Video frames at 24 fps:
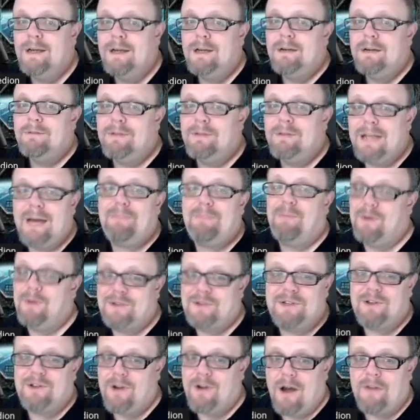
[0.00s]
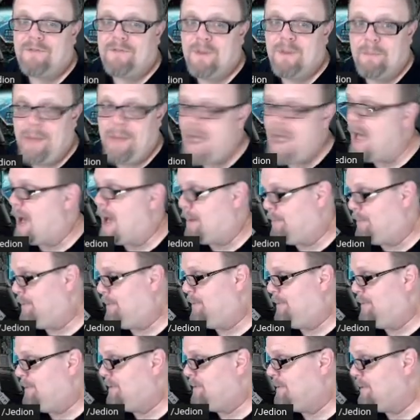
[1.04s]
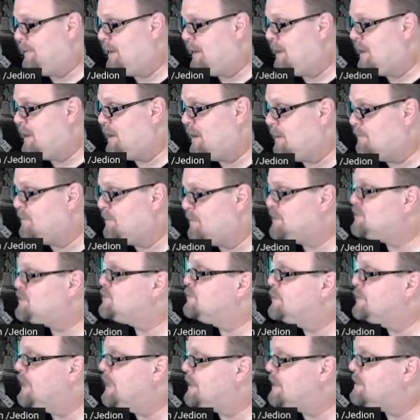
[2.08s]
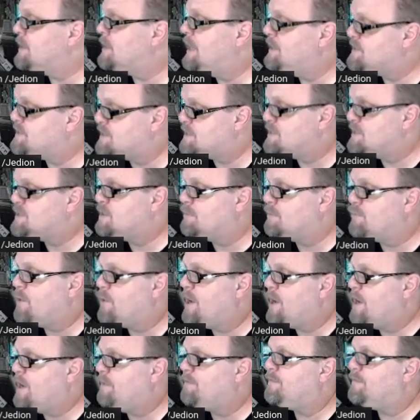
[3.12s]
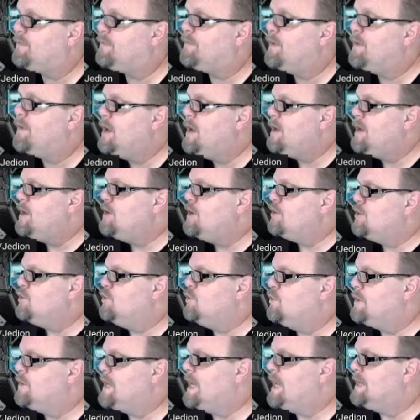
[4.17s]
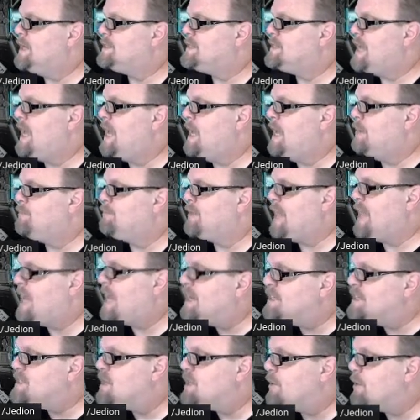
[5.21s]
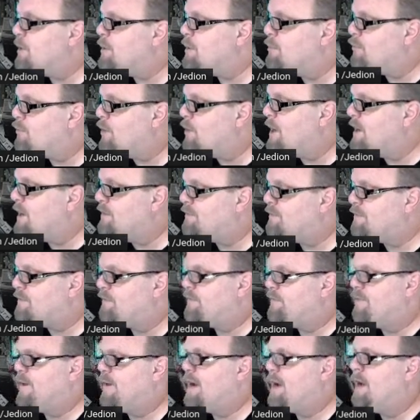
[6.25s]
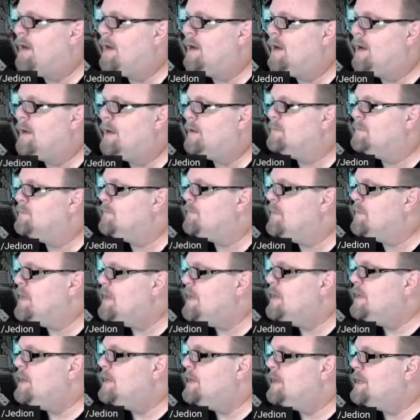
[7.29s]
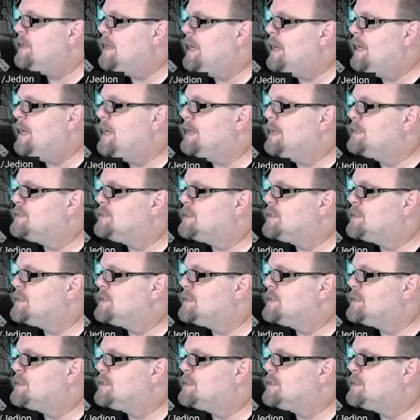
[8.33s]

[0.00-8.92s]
Well, that puts it off the map. But you get a system brief, you get a planetary brief, and then